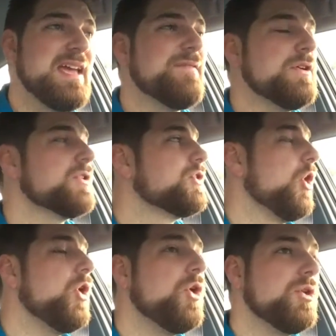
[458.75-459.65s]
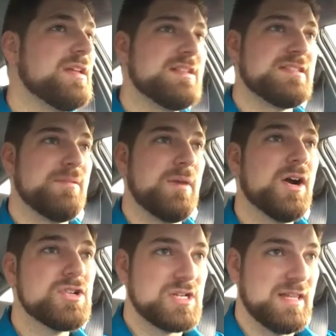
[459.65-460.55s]
If your goal is to
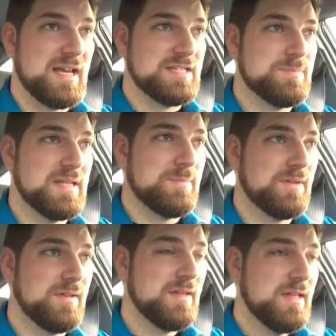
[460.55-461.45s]
marginalize people,